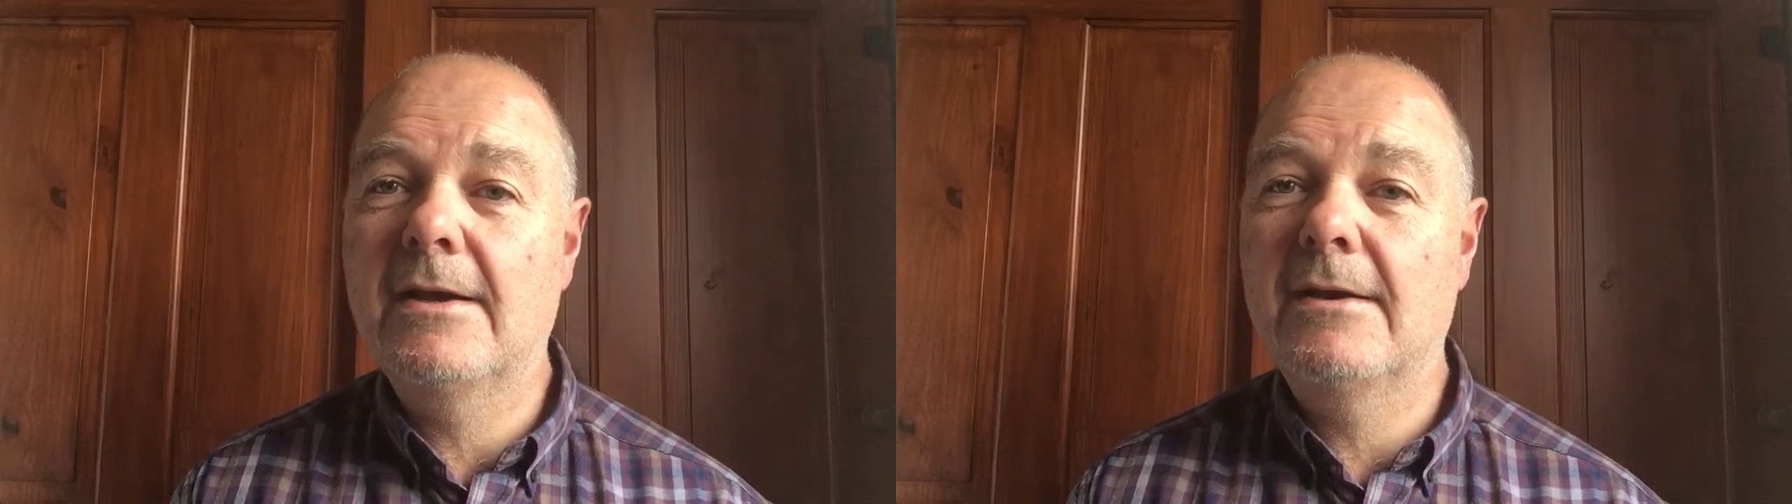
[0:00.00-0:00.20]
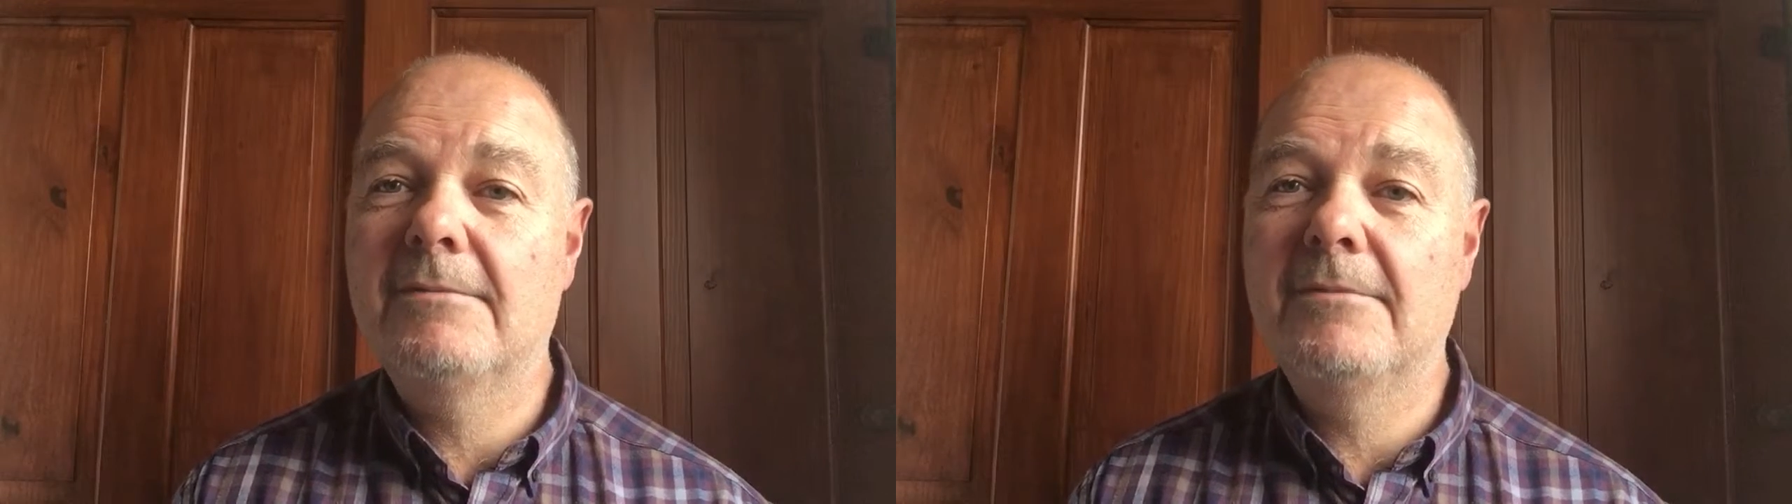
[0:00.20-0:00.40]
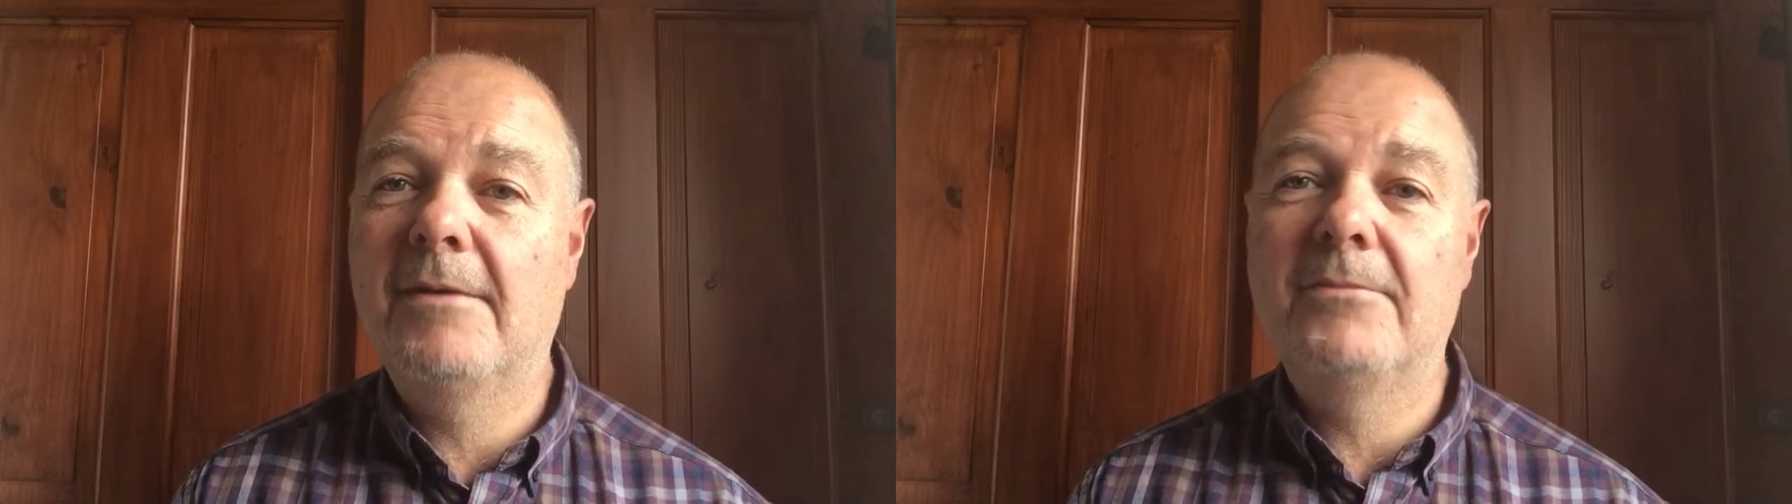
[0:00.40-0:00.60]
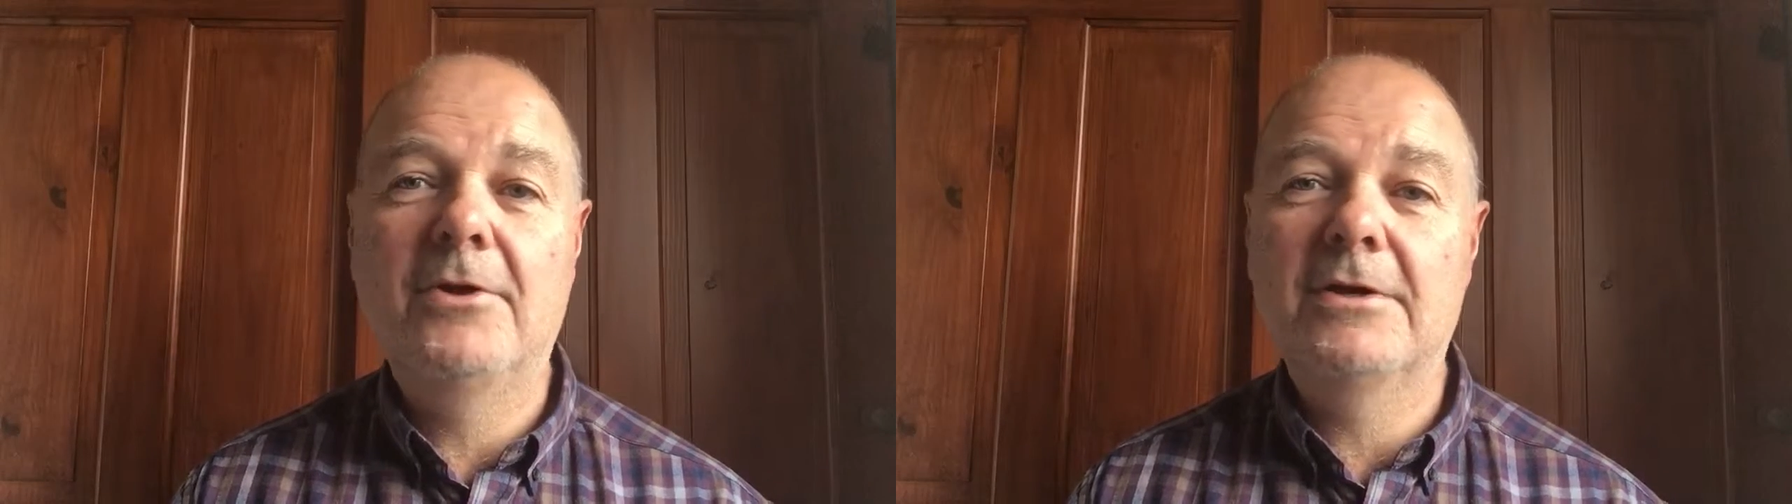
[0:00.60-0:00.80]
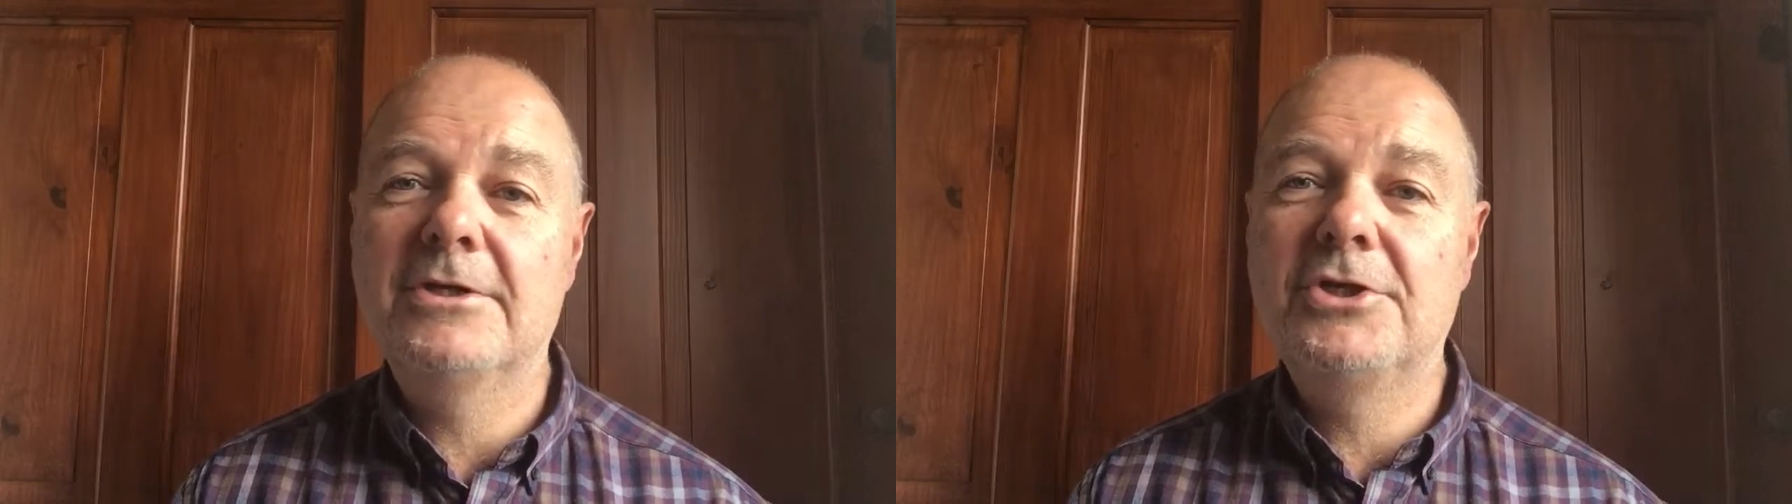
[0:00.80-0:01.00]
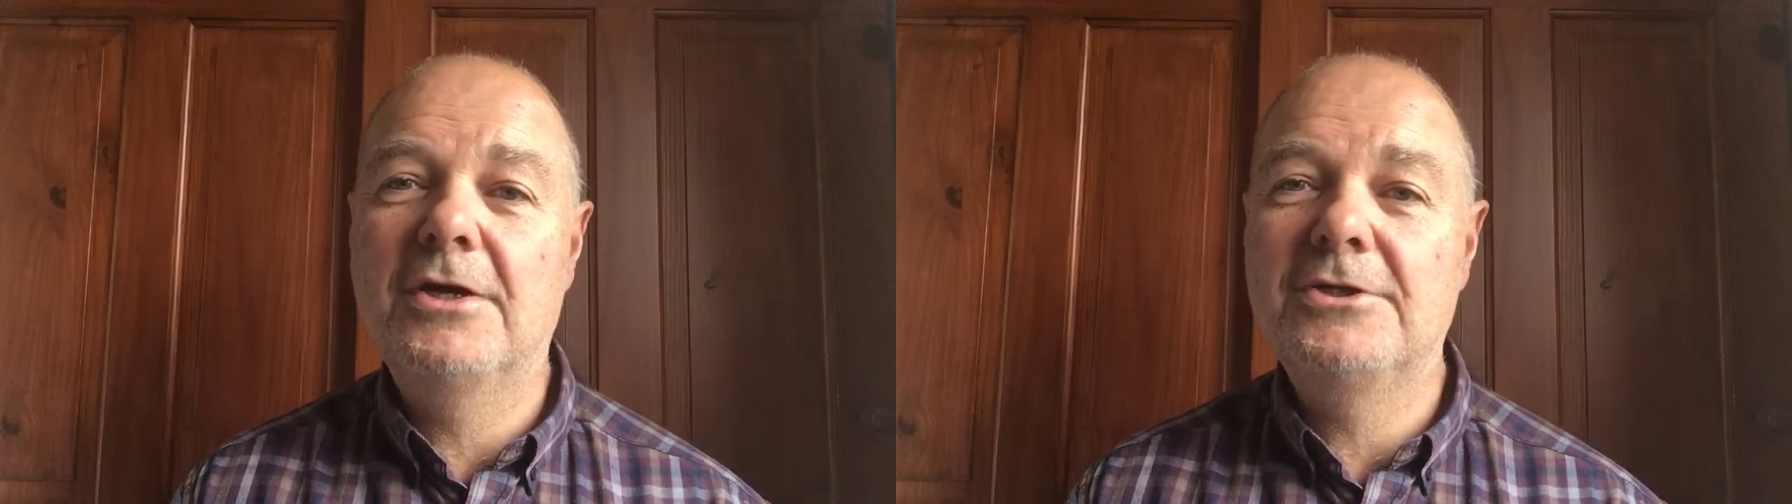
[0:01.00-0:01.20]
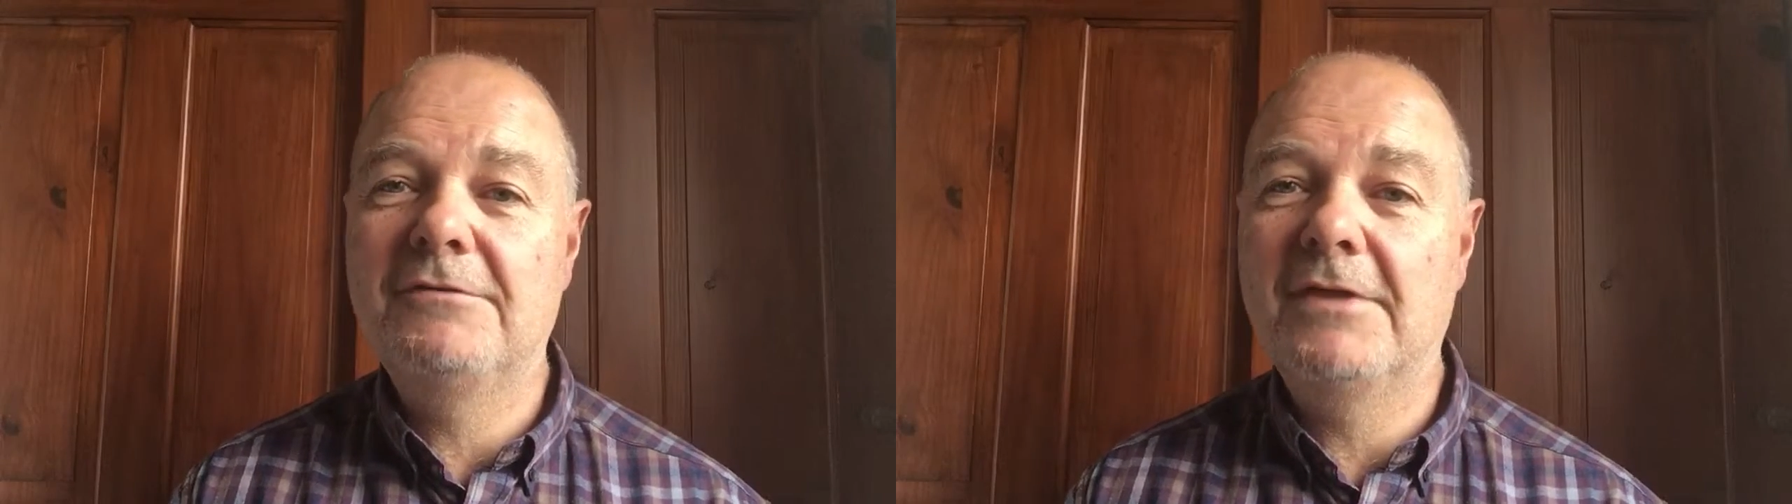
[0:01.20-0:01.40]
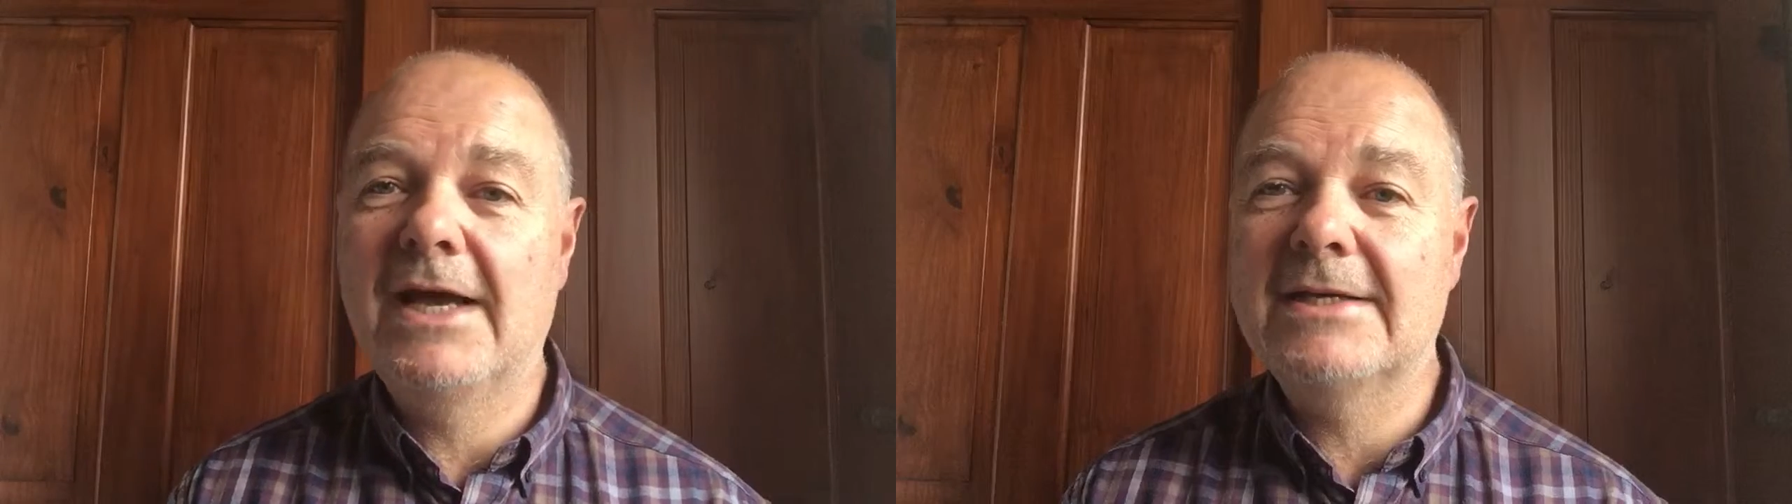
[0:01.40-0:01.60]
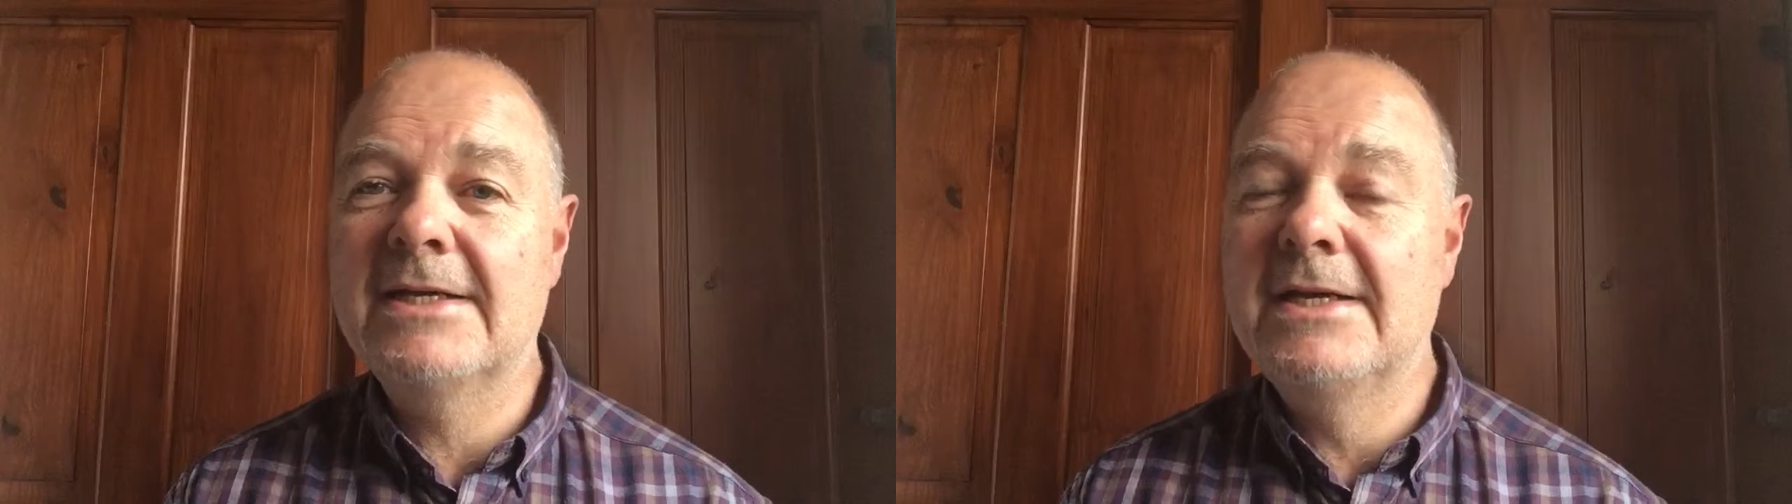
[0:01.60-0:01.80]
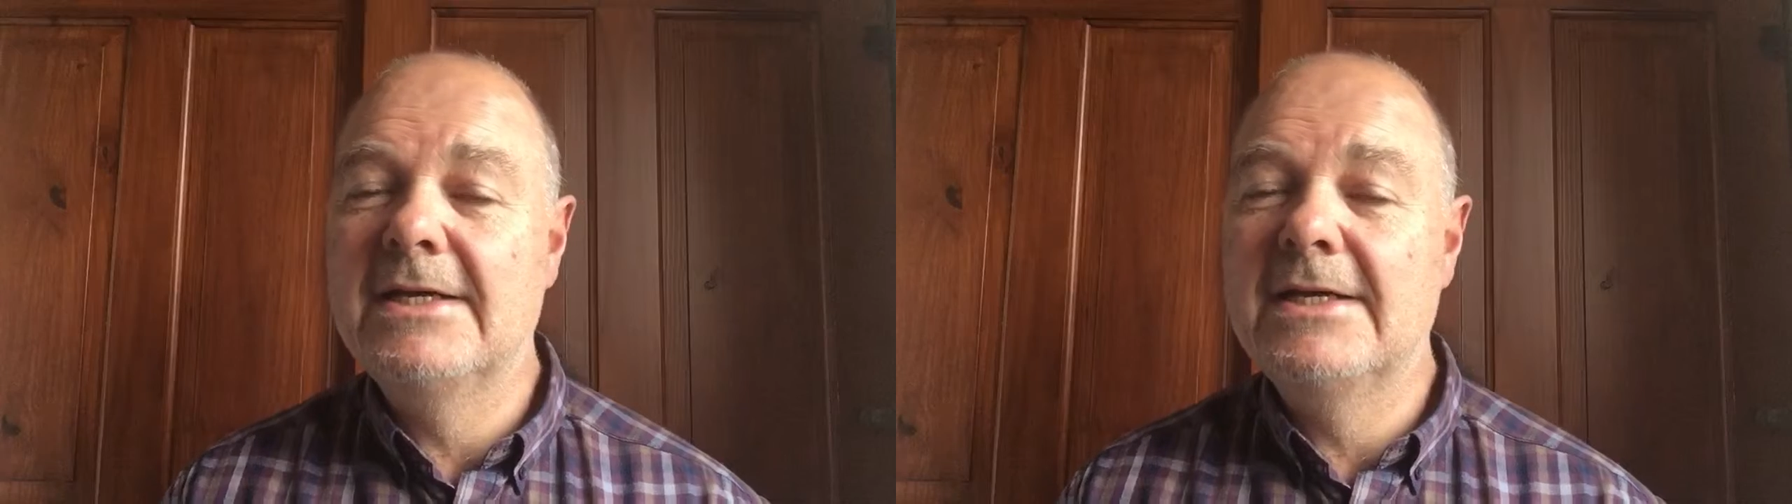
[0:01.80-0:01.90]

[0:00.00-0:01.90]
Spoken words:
I'm not going to charge you for that.